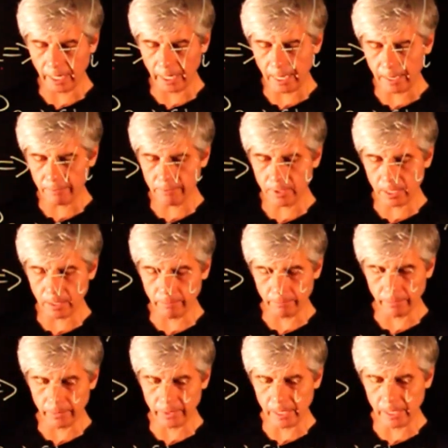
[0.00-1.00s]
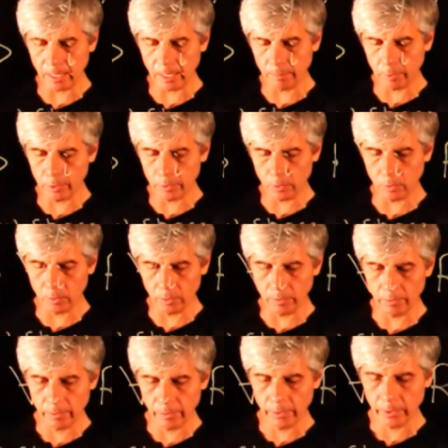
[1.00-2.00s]
every W
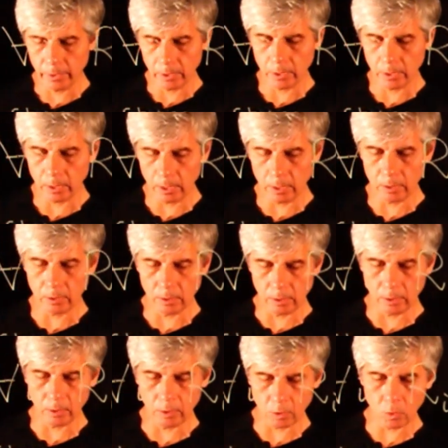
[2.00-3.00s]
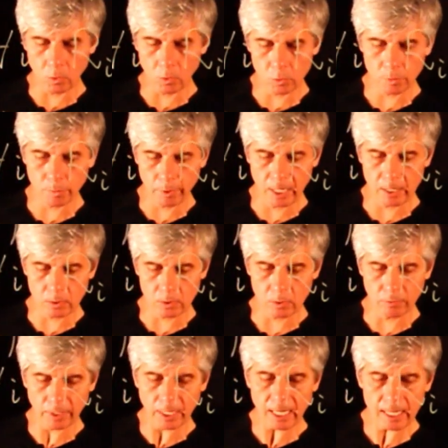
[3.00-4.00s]
in row space
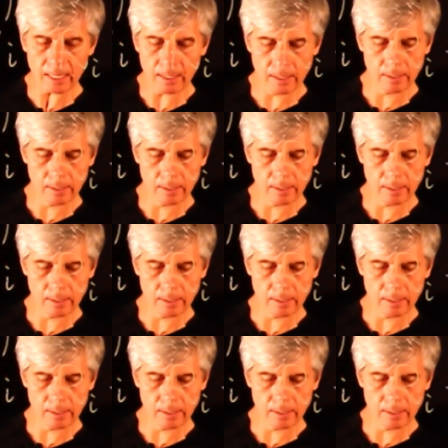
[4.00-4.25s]
of A,